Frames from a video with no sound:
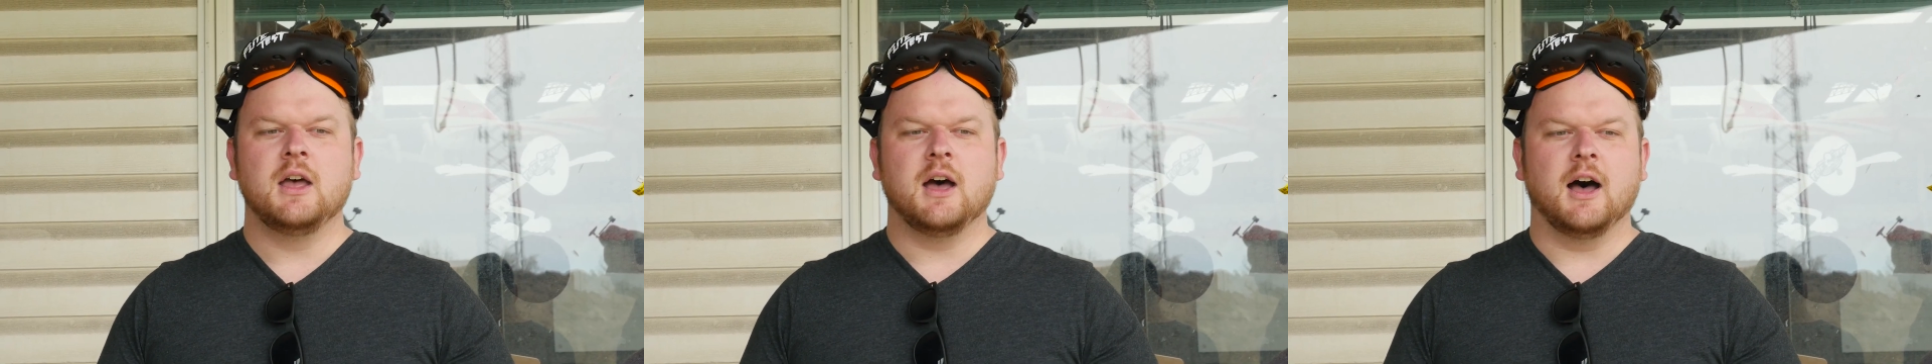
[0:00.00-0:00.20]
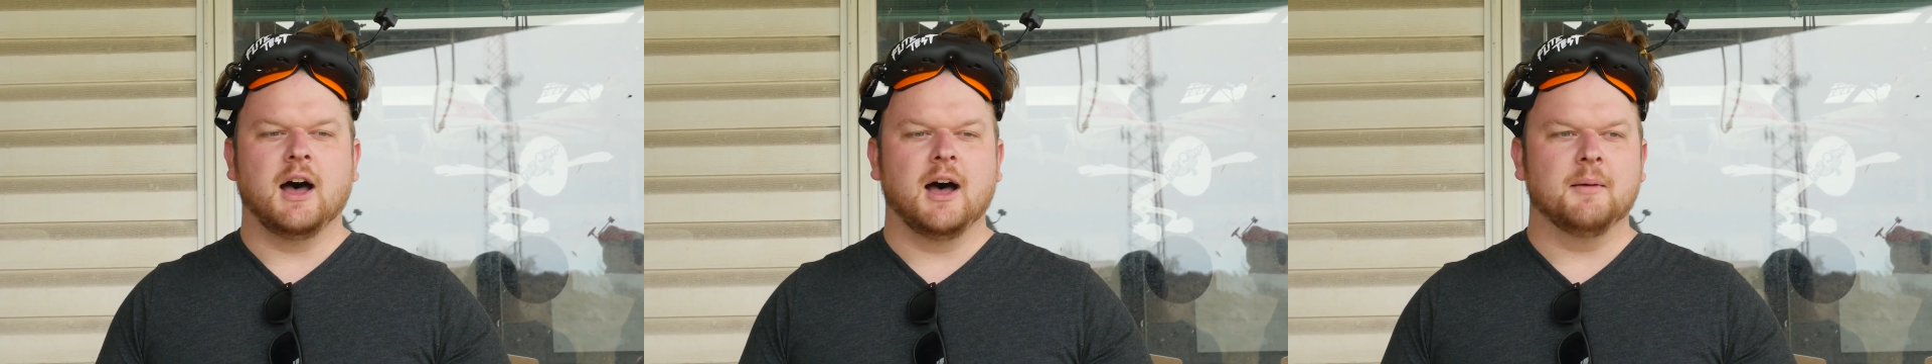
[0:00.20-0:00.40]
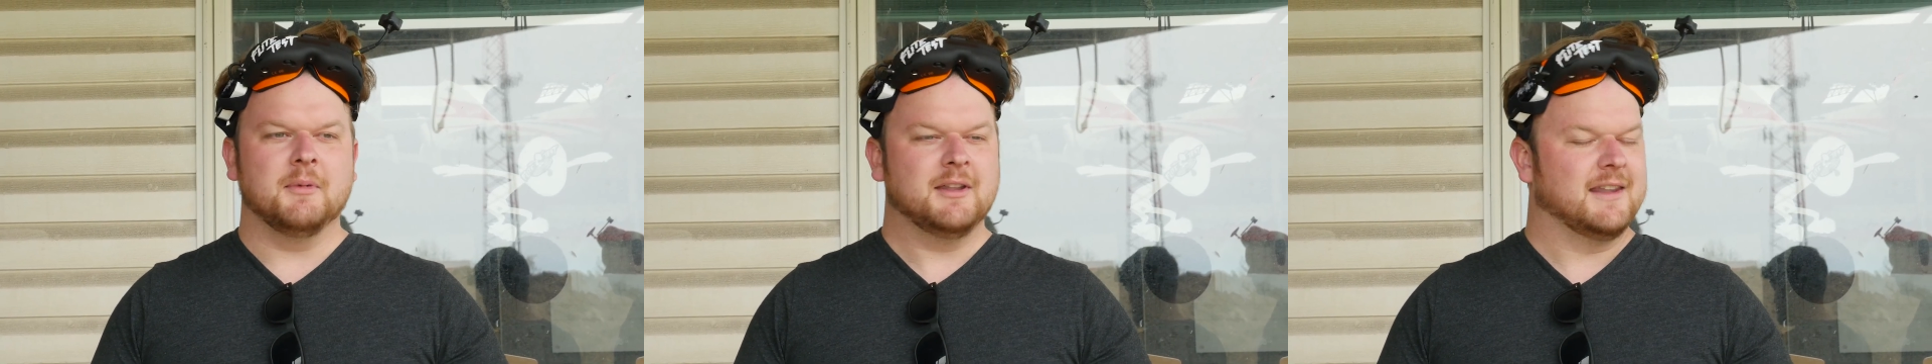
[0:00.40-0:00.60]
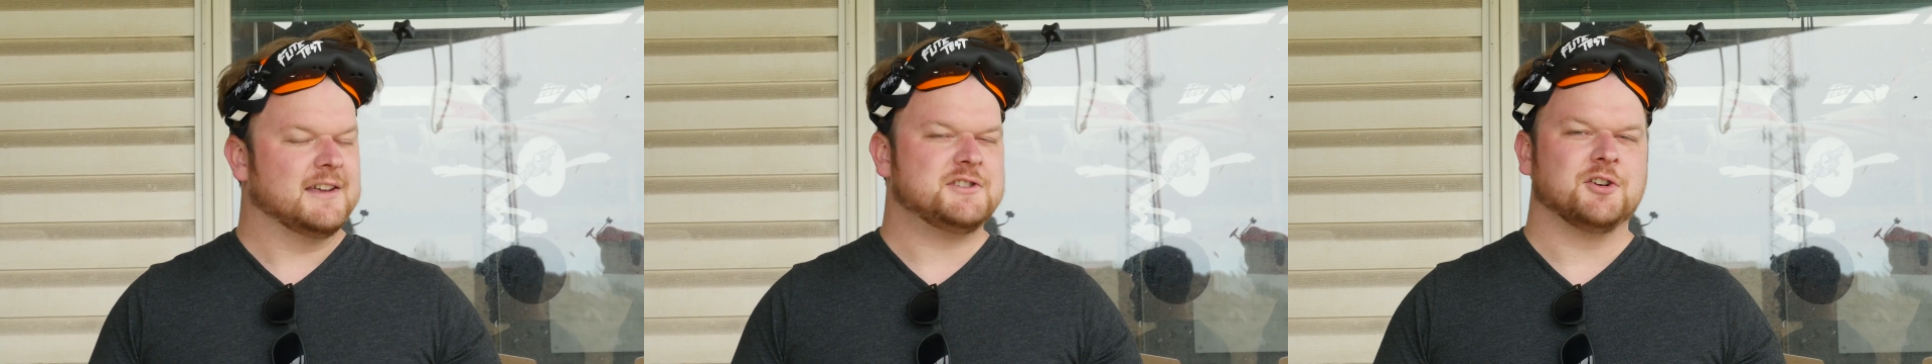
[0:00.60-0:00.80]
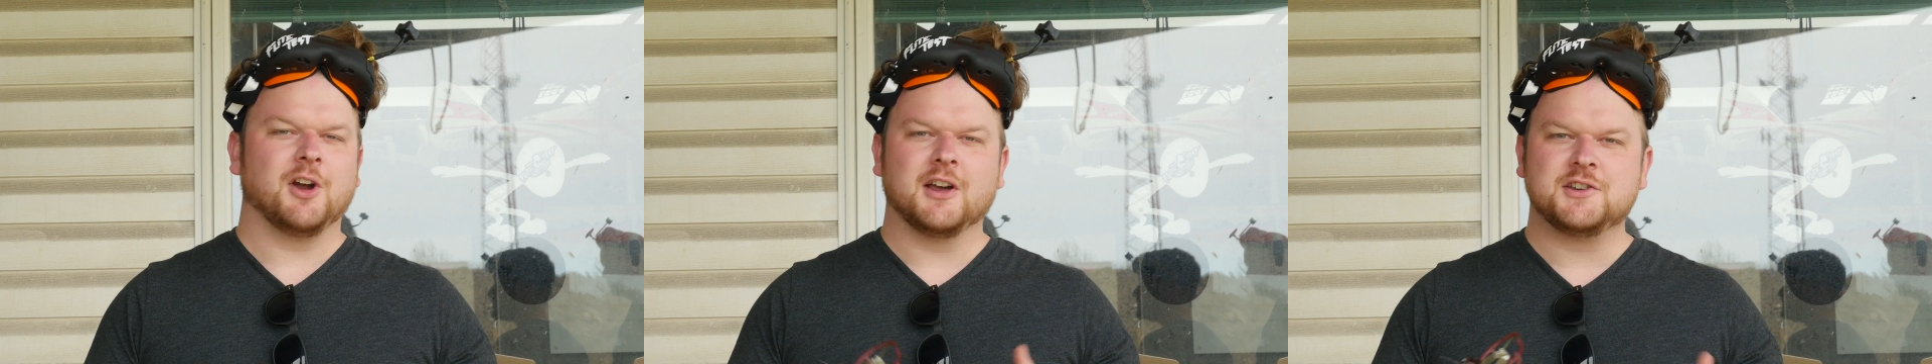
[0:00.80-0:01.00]
Um,
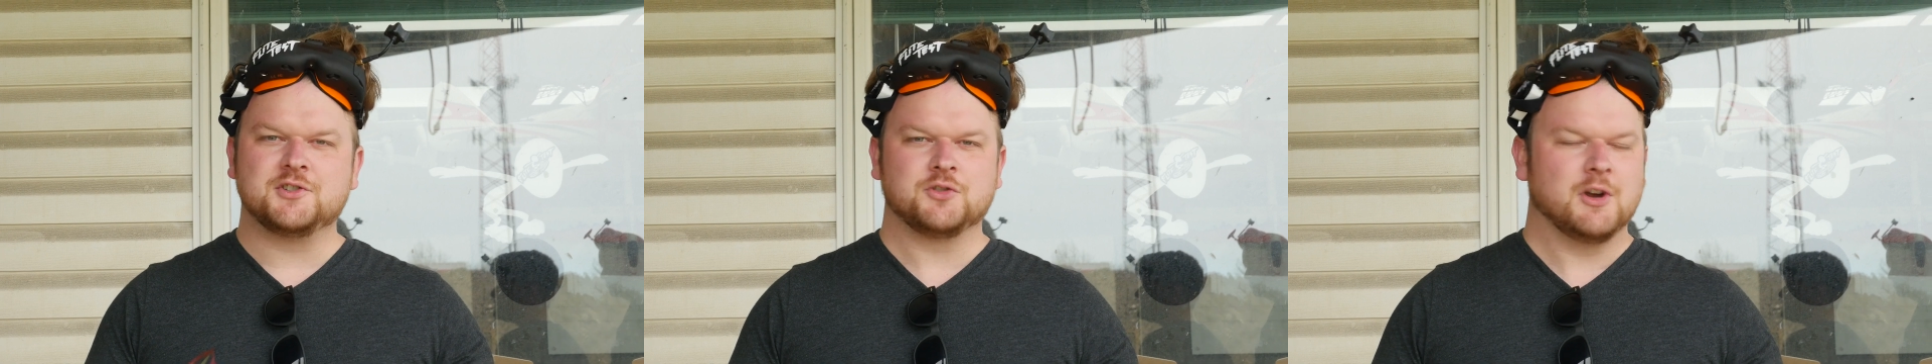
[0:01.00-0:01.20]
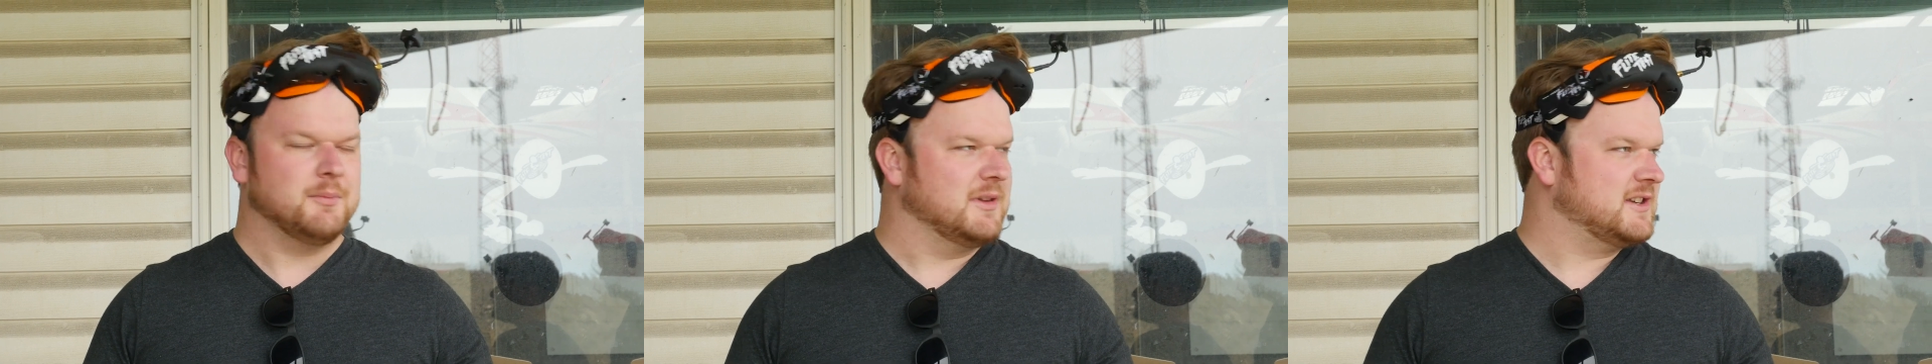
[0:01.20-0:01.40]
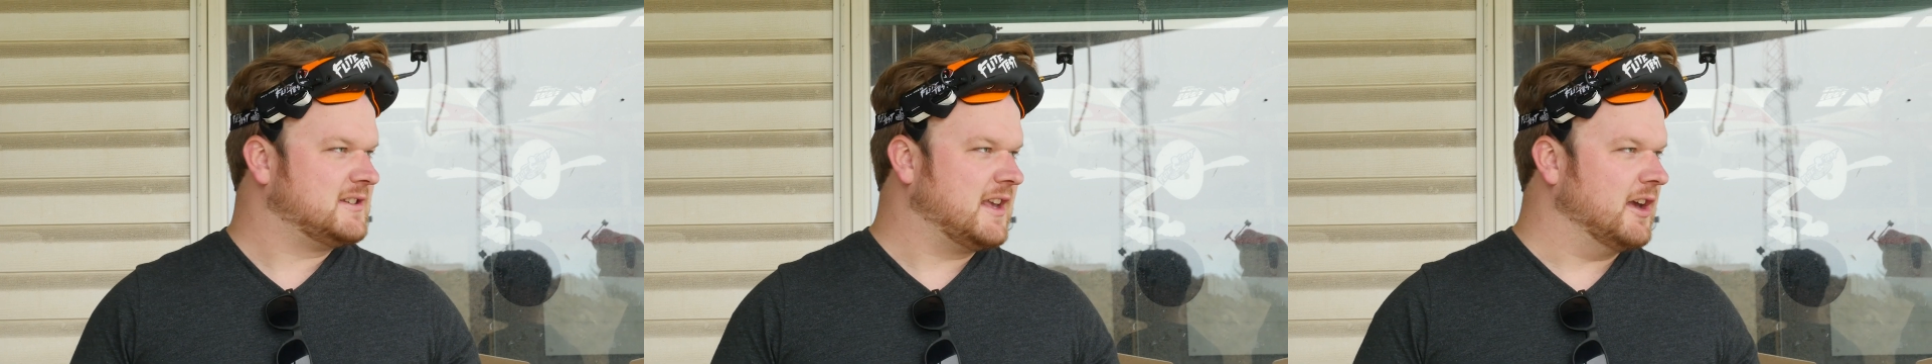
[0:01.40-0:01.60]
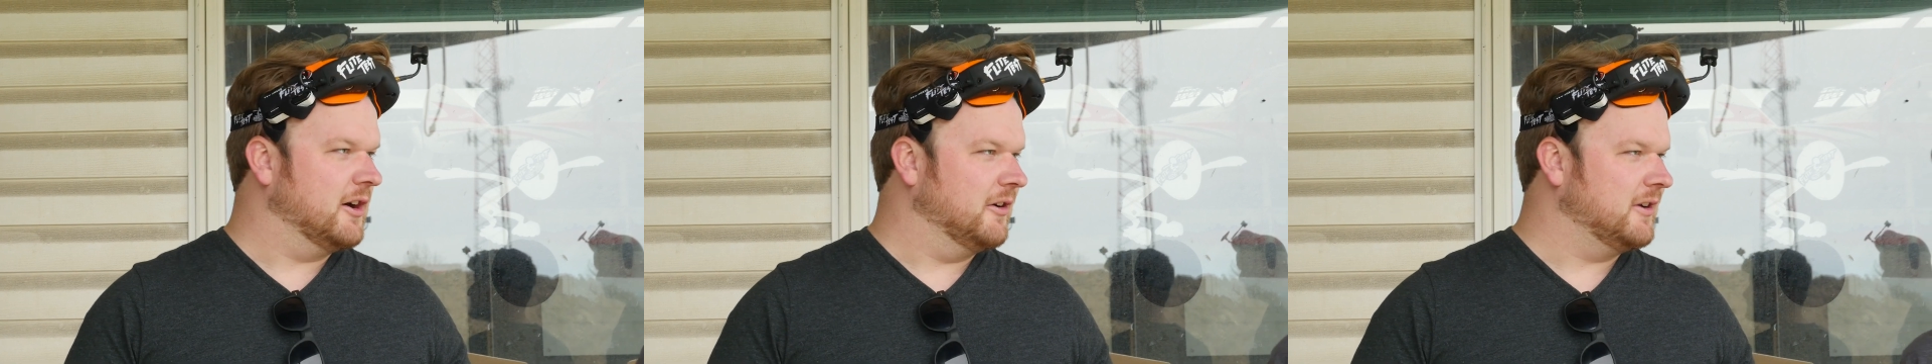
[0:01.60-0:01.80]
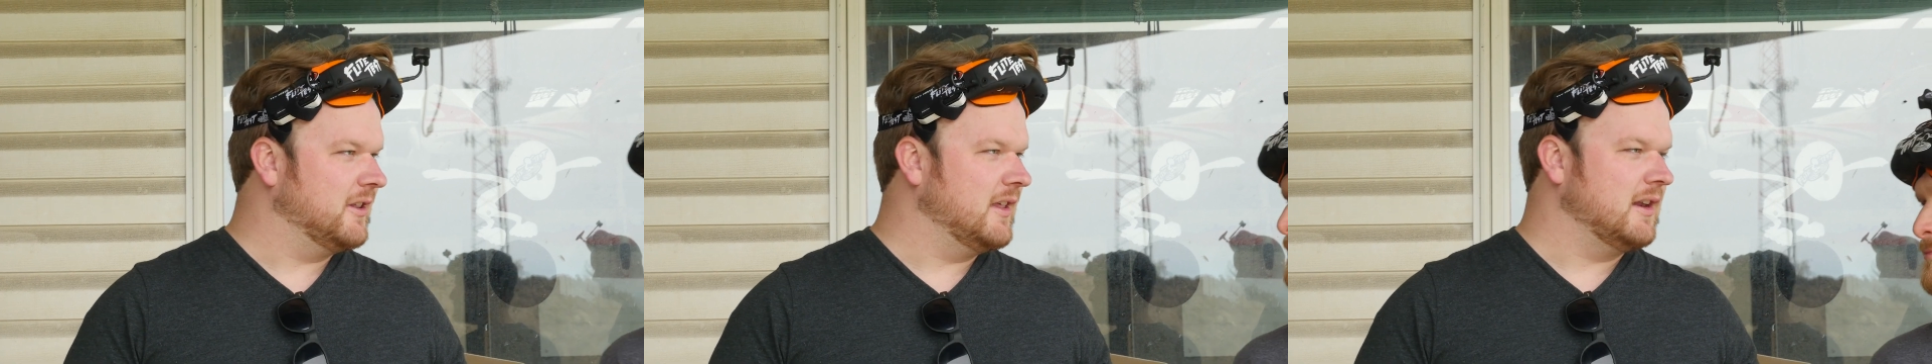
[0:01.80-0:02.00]
unless you're extremely
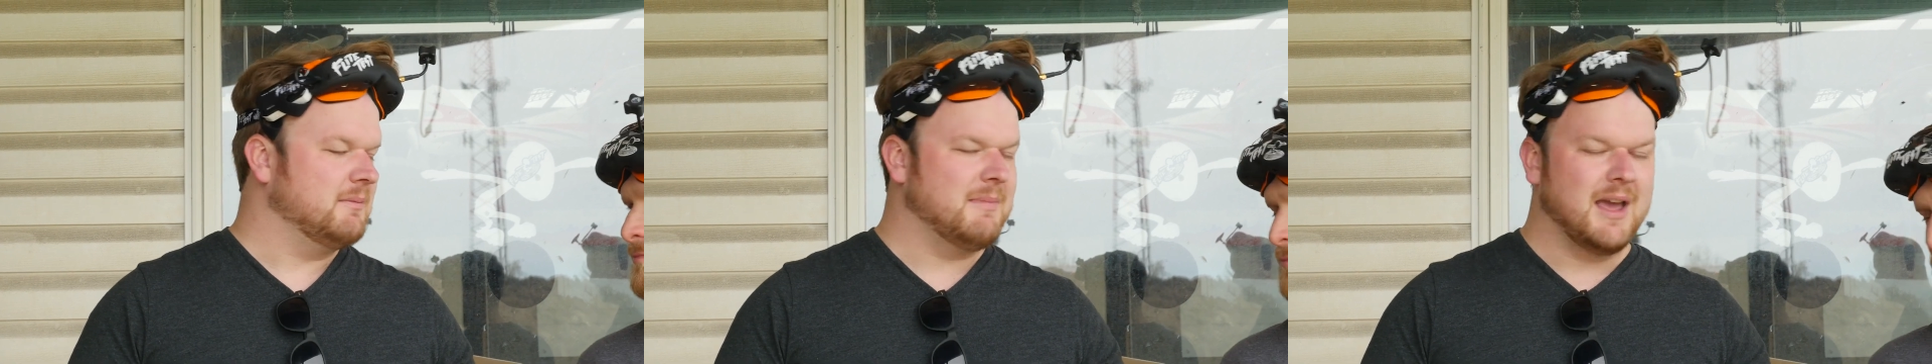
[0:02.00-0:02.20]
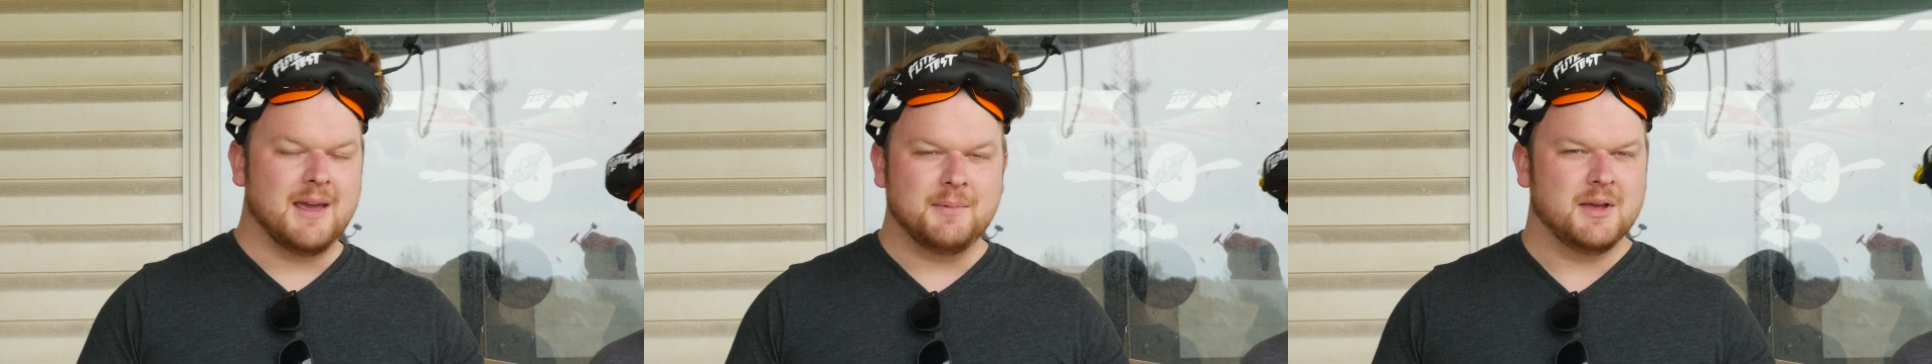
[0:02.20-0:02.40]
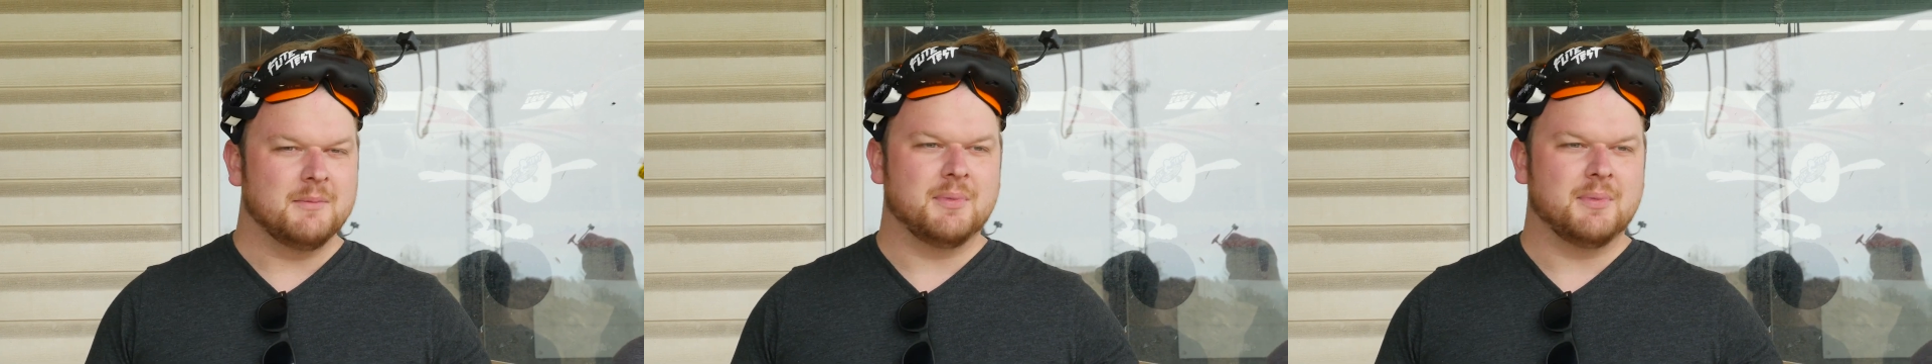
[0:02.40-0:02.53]
skilled, then yeah, maybe.